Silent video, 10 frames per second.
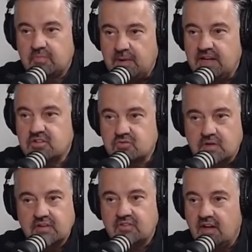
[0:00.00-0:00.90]
Spanish
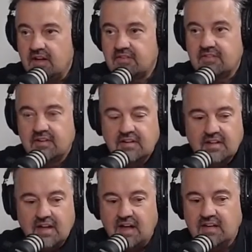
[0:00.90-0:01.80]
Renaissance,
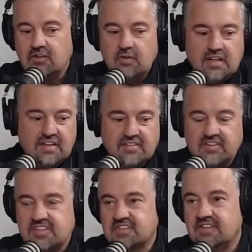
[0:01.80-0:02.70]
continuity,
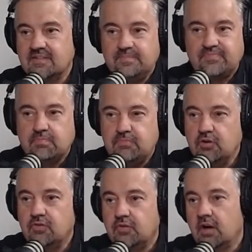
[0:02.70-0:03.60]
consistent,
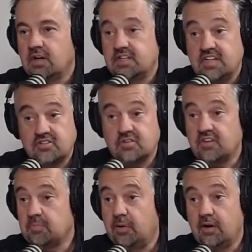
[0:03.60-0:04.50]
beautiful architecture
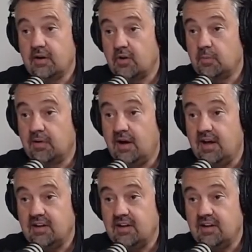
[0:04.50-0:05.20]
that's part of our pride.